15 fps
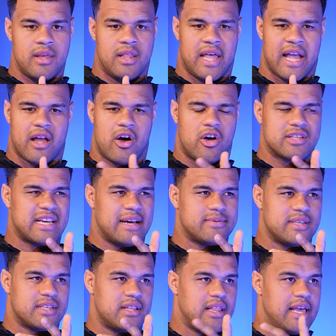Like, all types
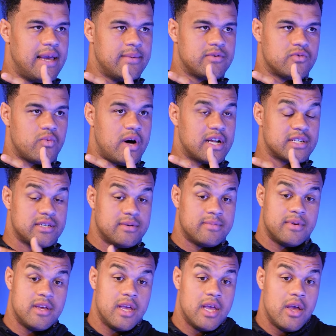of celebs was watching him.
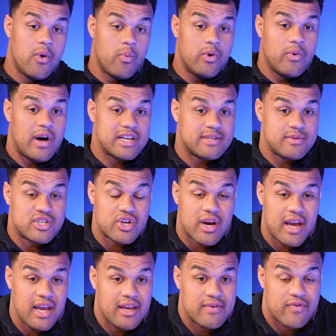We watched him
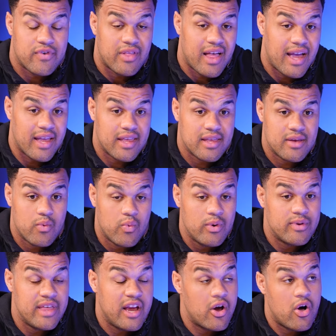train for like, we
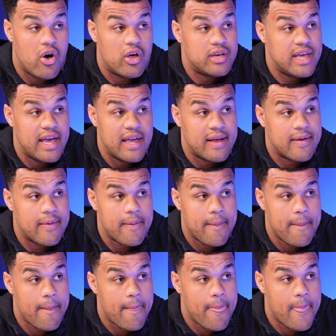were there all day.
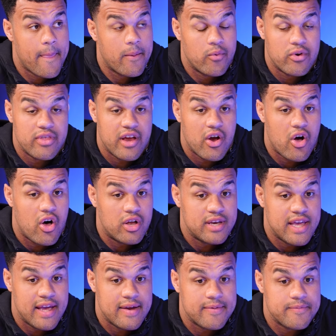We were there
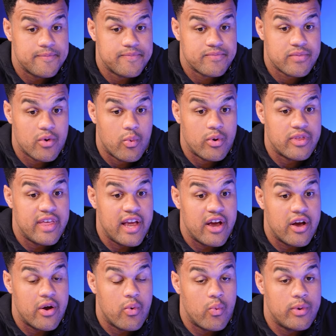
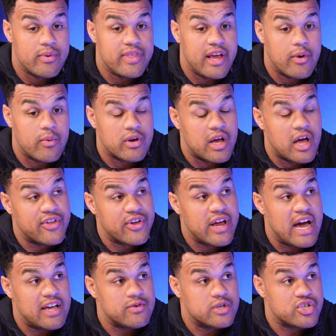when other
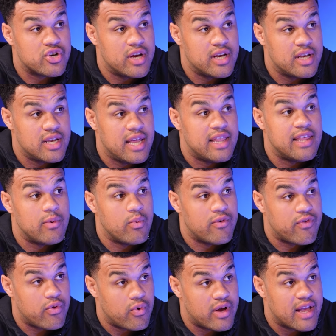guys were training, and then when
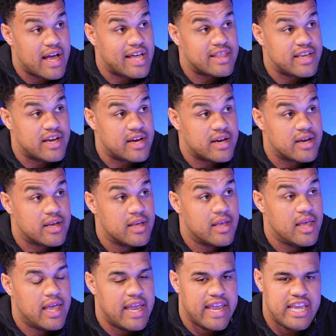Floyd got there,
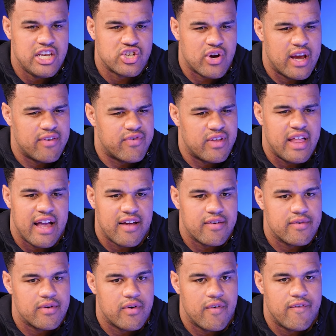and he trained for like
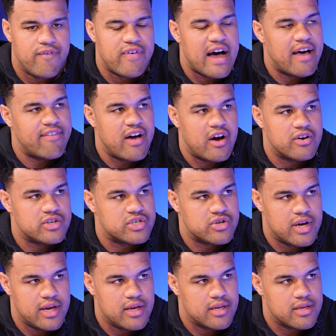5 hours
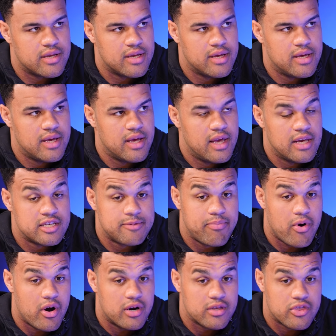straight.
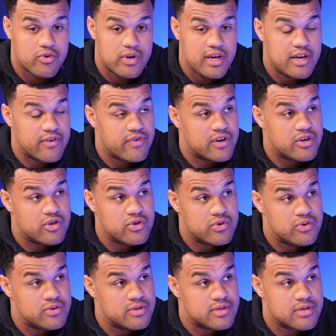Sparred three different
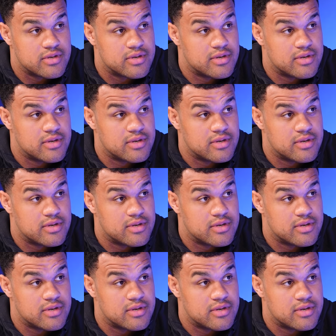dudes.